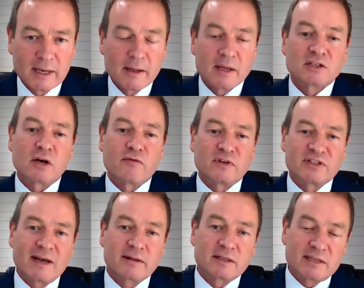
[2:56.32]
So if we
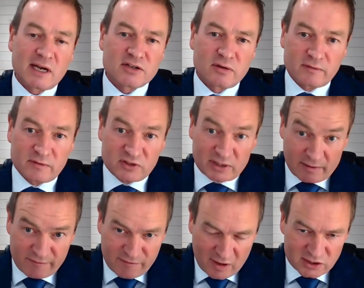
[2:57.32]
take the data and say
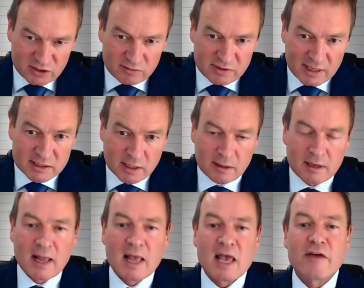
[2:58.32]
Pfizer's own data,
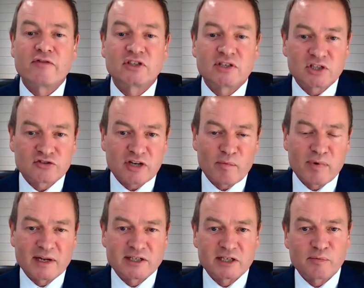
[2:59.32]
if you just
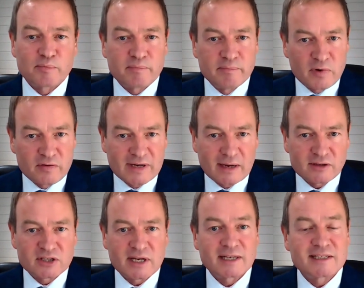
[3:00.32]
extrapolate it, move it out to
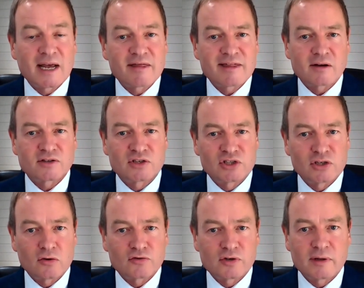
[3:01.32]
say 10,000
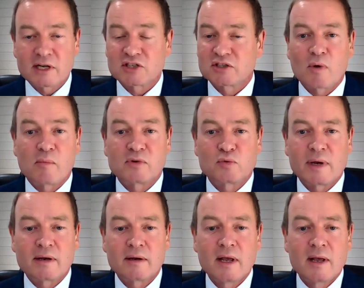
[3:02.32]
children, that's what,
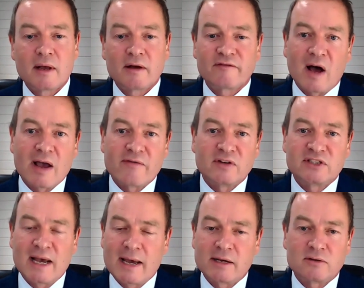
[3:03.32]
between 5 and 10